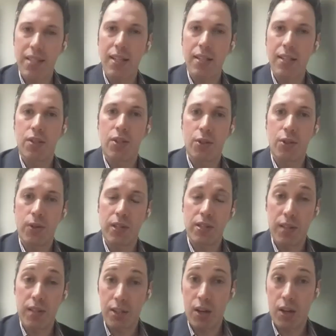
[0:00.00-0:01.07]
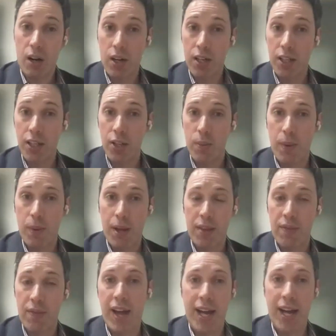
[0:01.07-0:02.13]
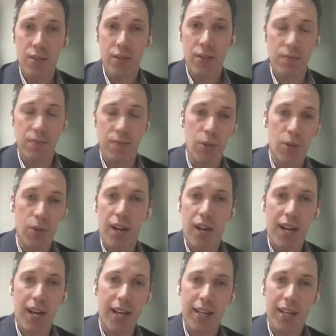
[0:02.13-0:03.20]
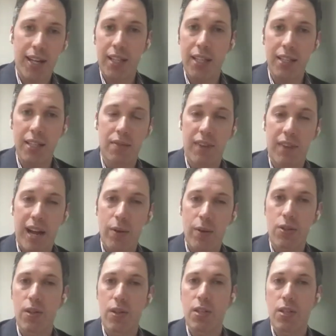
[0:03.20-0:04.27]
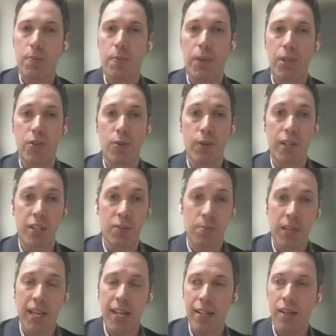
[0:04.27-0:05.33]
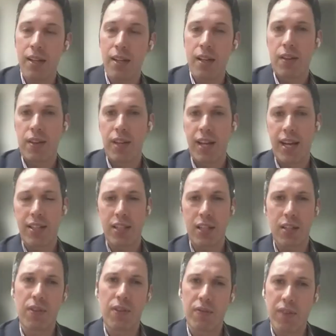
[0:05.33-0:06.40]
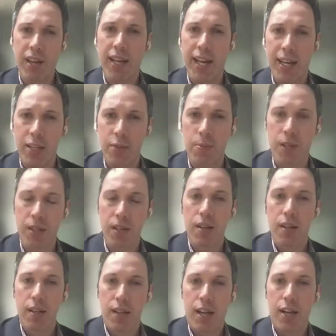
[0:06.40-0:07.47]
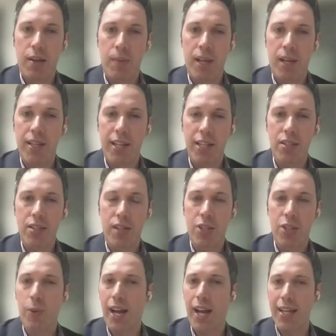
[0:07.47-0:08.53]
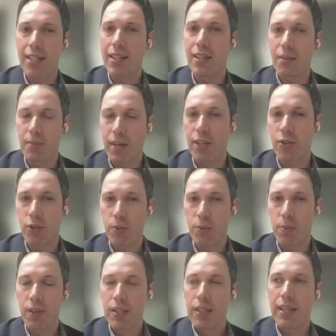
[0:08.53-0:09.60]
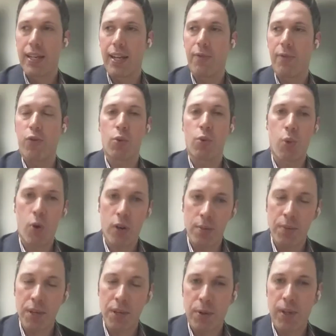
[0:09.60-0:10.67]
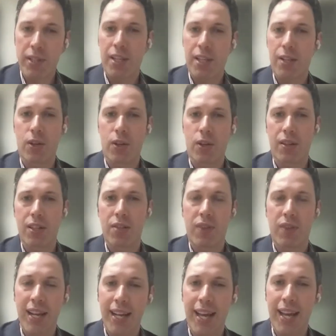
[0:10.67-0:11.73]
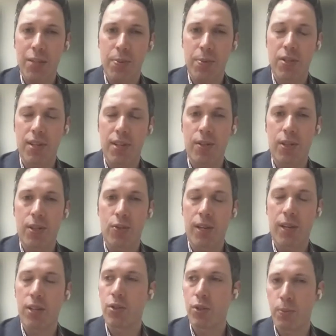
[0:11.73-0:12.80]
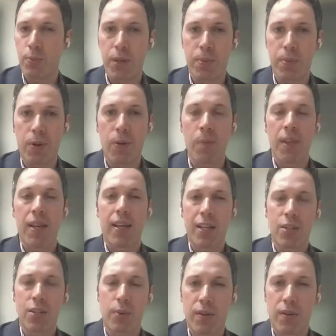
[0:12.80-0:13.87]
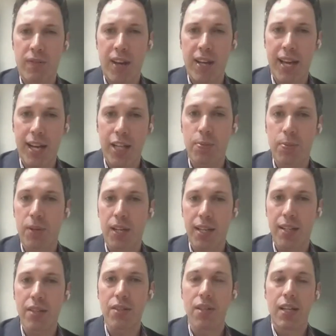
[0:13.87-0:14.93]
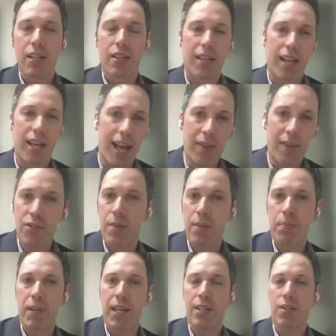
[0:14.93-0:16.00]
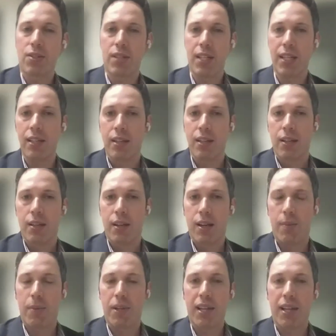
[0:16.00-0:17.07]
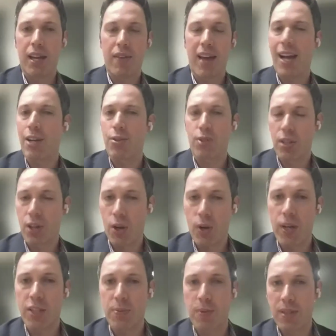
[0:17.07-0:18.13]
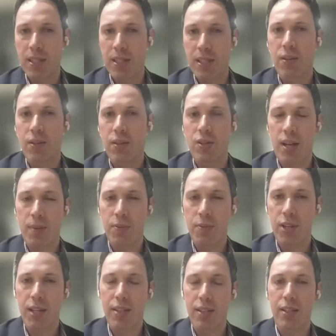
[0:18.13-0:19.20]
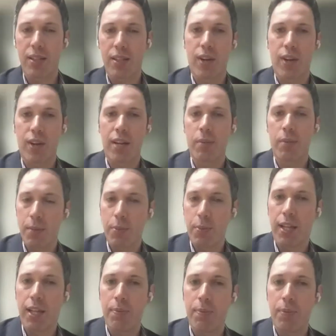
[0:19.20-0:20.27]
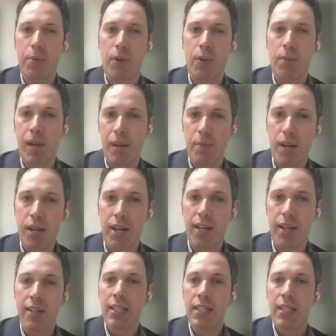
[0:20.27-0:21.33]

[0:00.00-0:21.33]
thing to do is not to argue about the facts of blow drying and heat and viruses, but to explain the idea of the fake expert. Um, and mm. that's that's what I did in my group. And I forewarned people. I said, look, there's fake experts out there trying to do people. Here's what a fake expert is. They have some PhD, uh, but they have actually no expertise on the subject and are trying to manipulate people and make money.